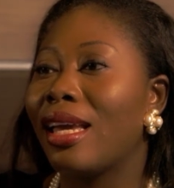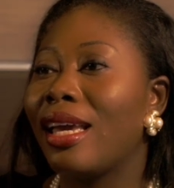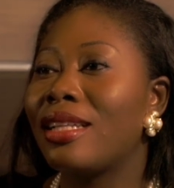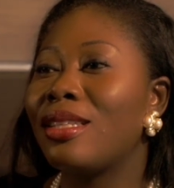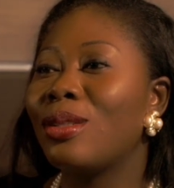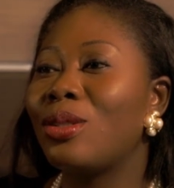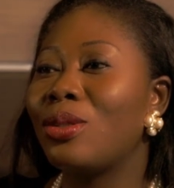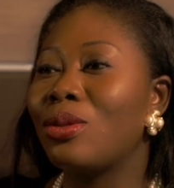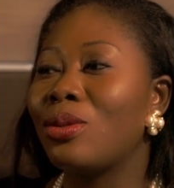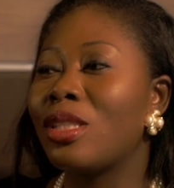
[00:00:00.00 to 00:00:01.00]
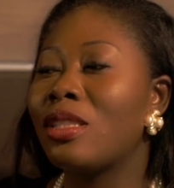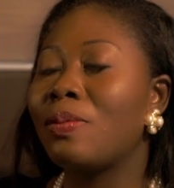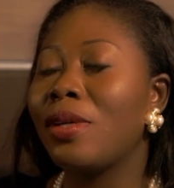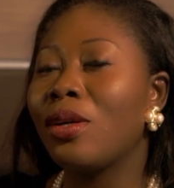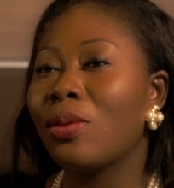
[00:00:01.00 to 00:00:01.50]
getting to
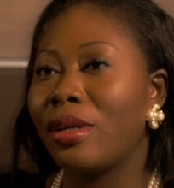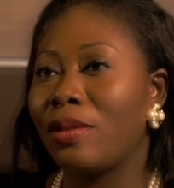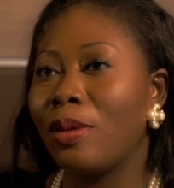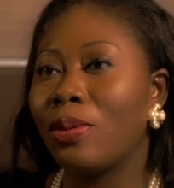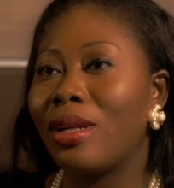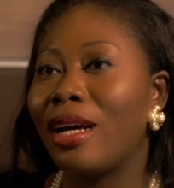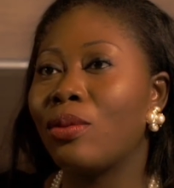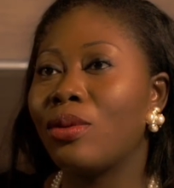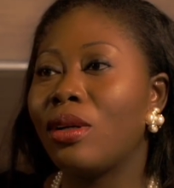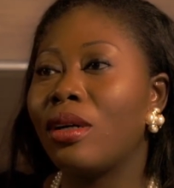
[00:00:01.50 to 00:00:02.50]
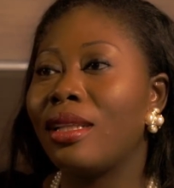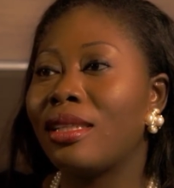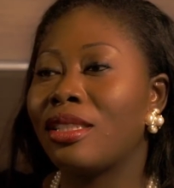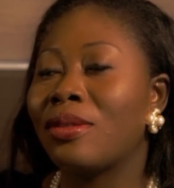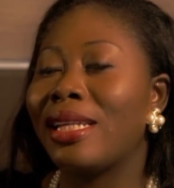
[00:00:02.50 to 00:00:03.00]
speak with people that I would not
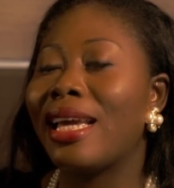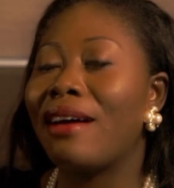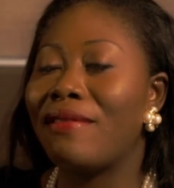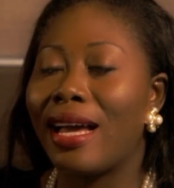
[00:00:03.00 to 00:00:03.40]
necessarily have